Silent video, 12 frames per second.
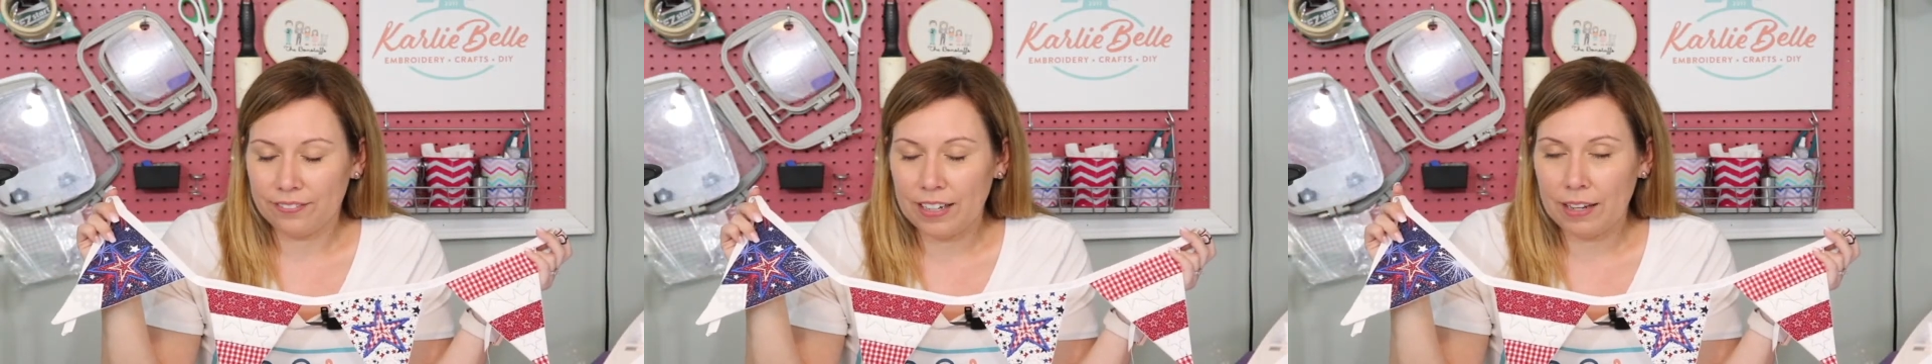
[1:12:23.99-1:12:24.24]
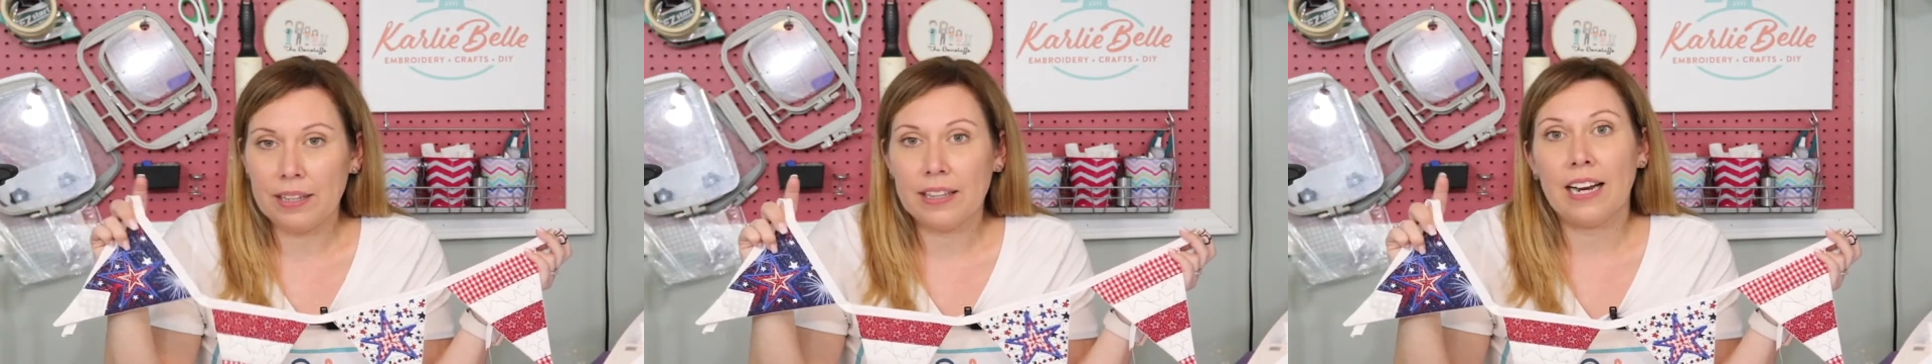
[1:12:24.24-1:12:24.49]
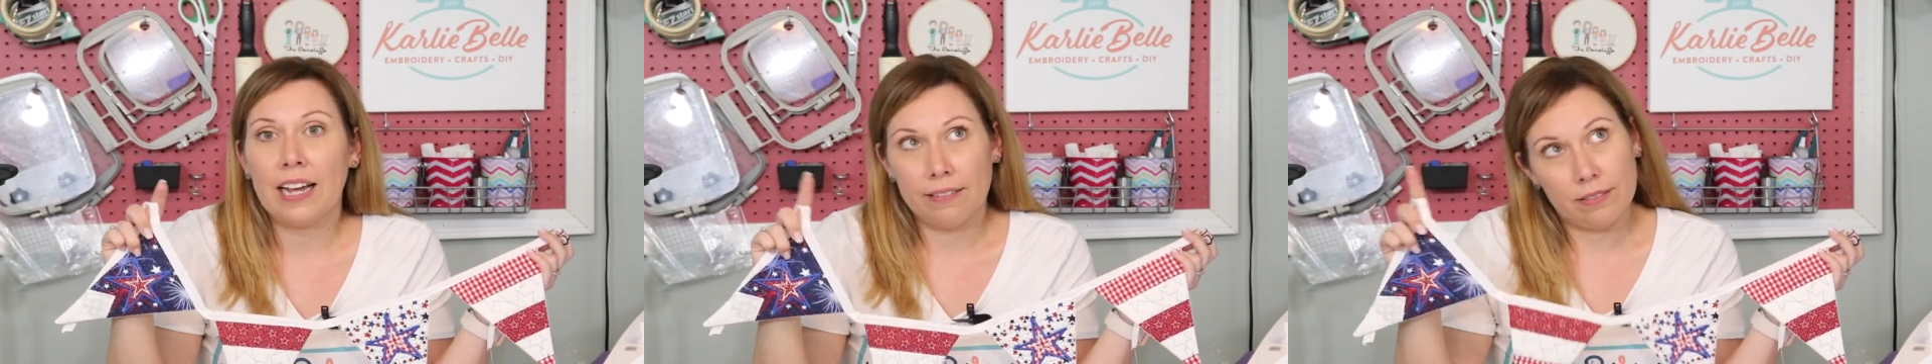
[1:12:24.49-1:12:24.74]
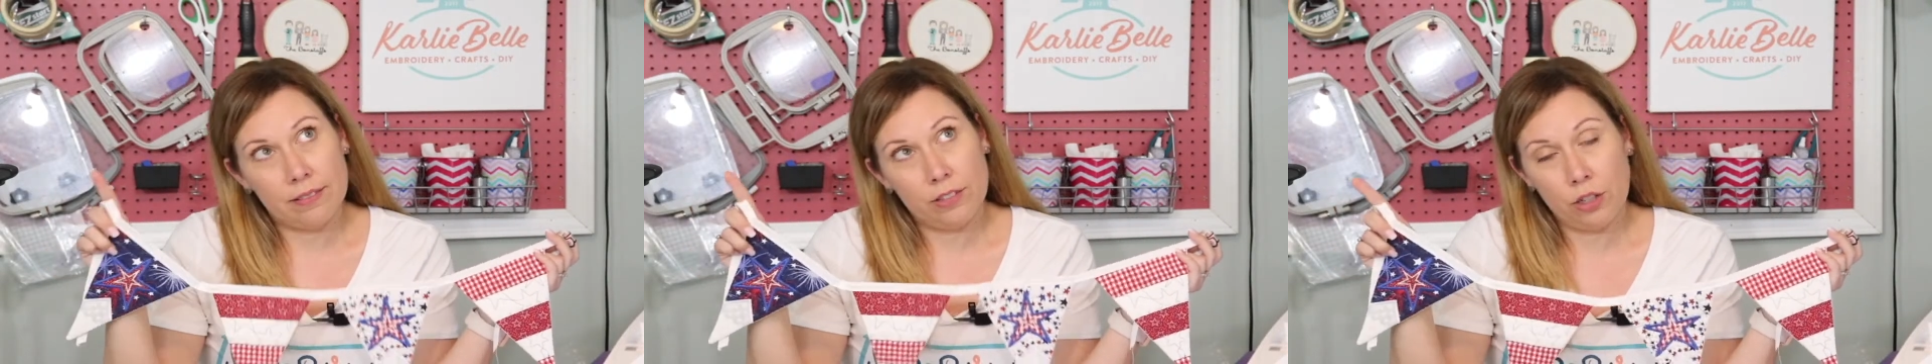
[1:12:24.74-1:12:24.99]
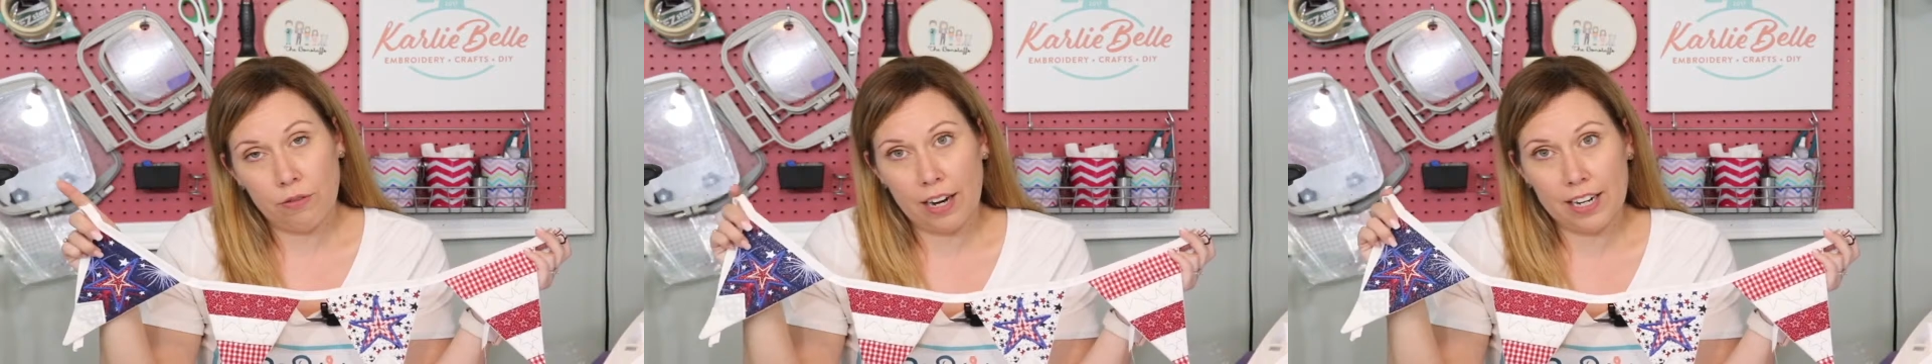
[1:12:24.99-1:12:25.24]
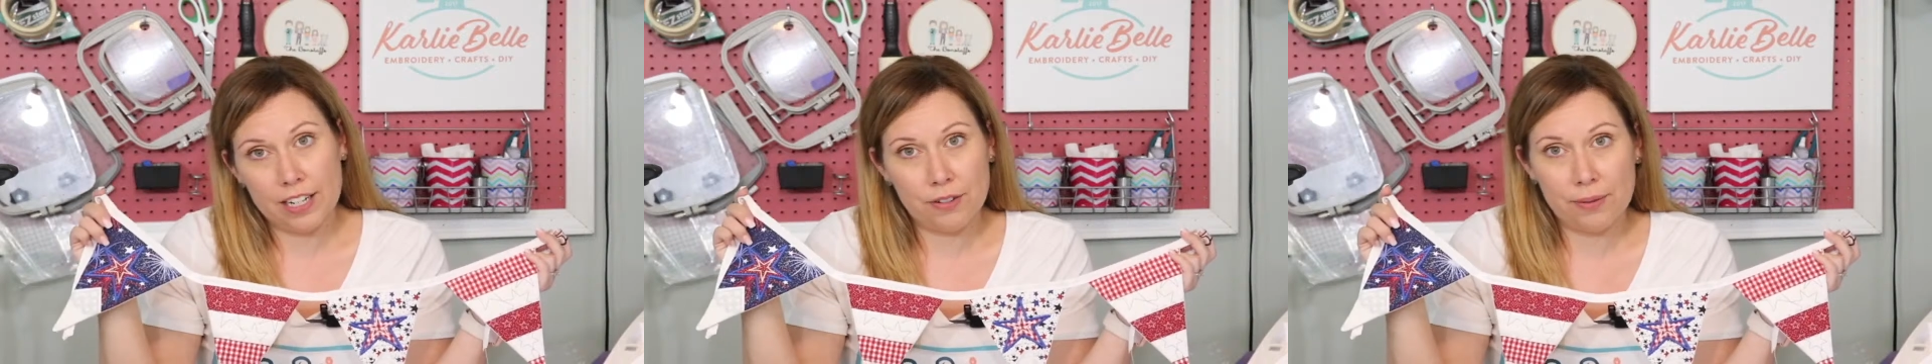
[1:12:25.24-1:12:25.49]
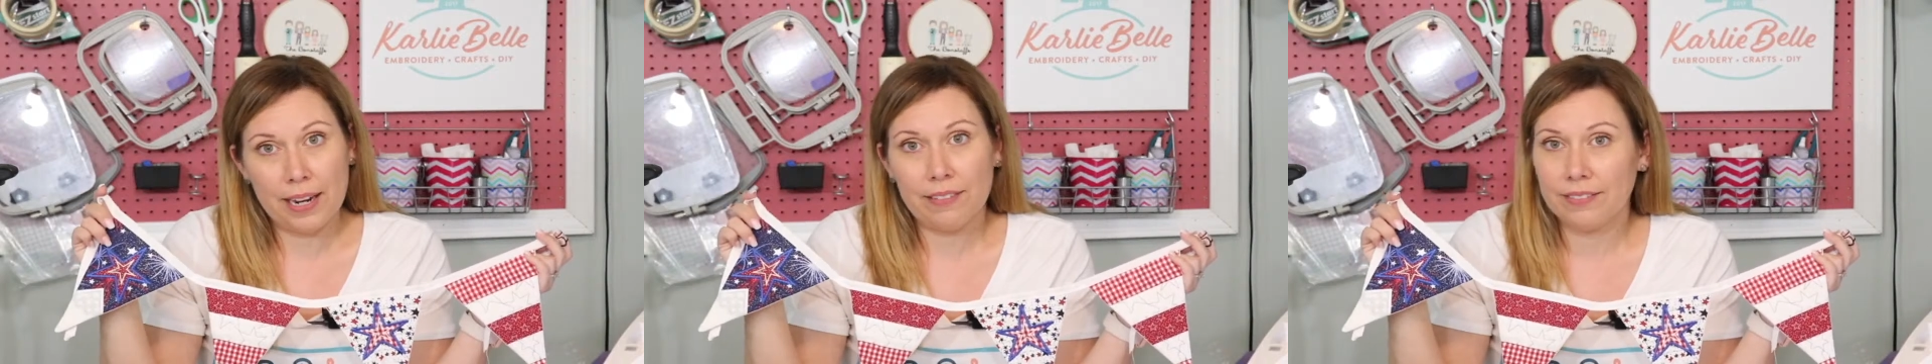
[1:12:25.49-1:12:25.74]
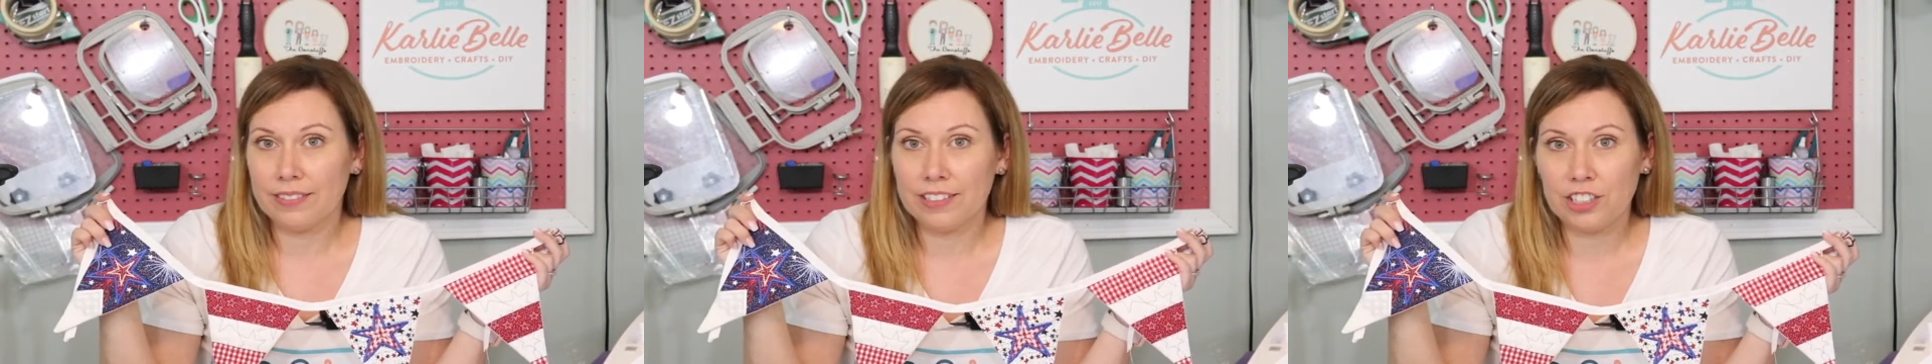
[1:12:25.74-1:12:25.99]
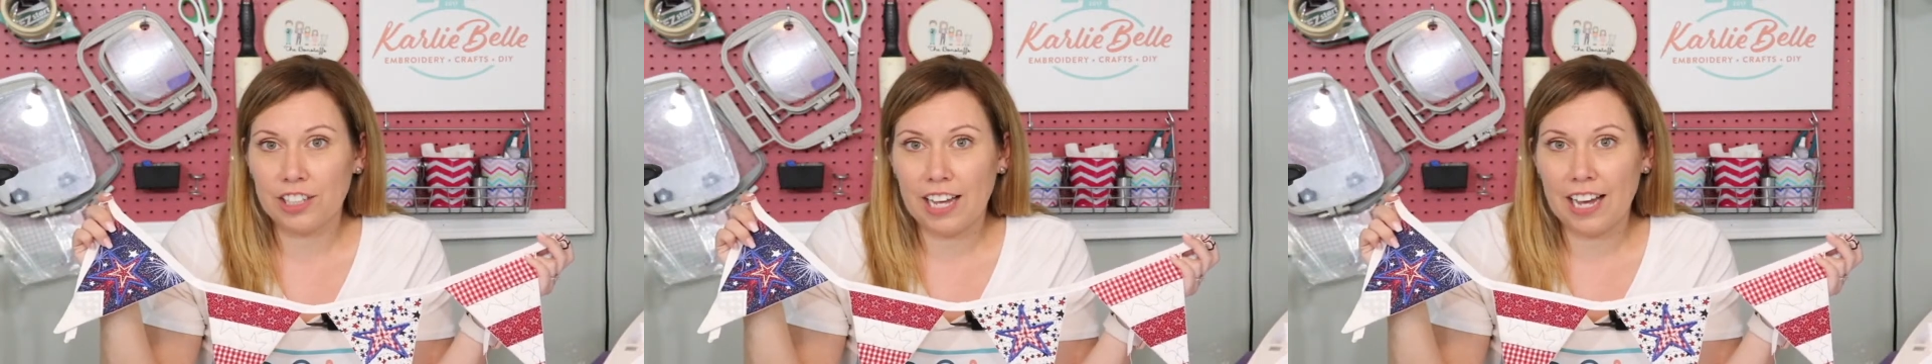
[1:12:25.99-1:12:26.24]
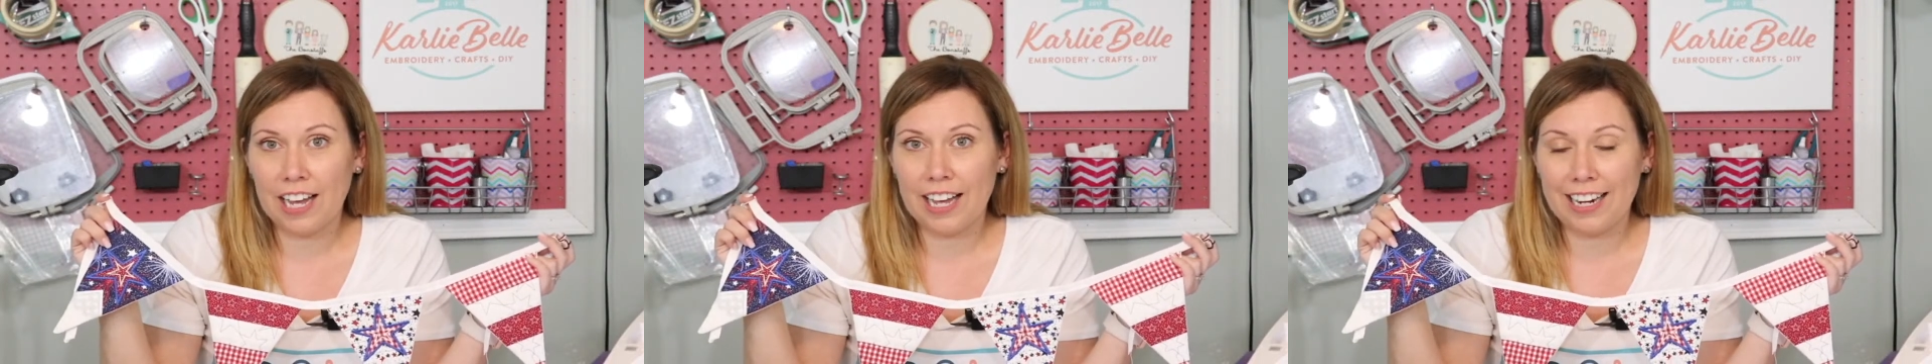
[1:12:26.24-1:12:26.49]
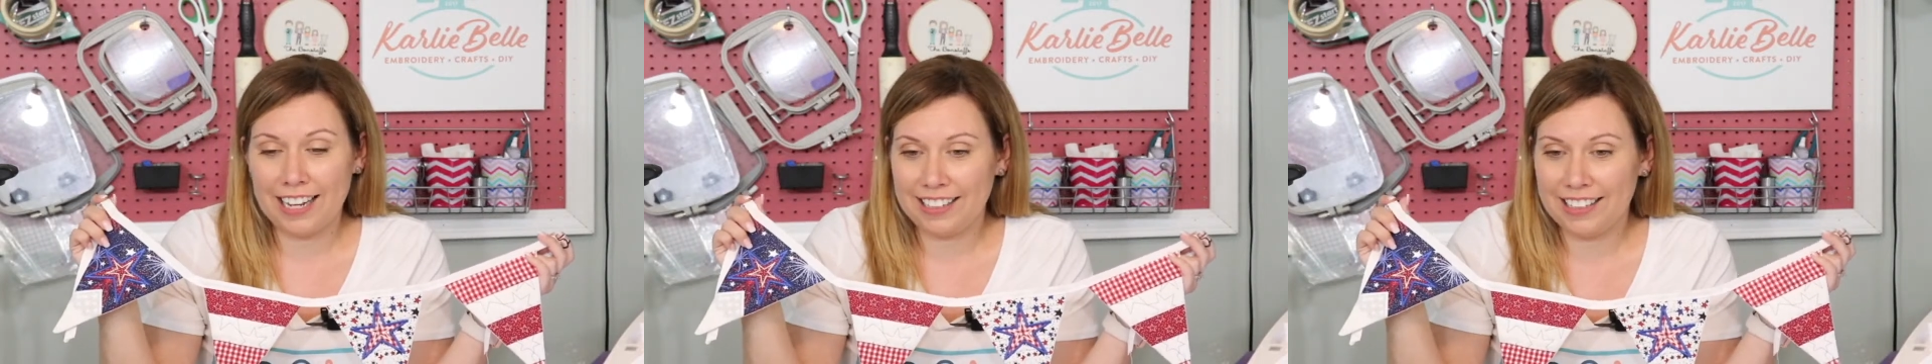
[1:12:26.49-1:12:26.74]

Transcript: I mean, the not, two Fridays from now, July 9th.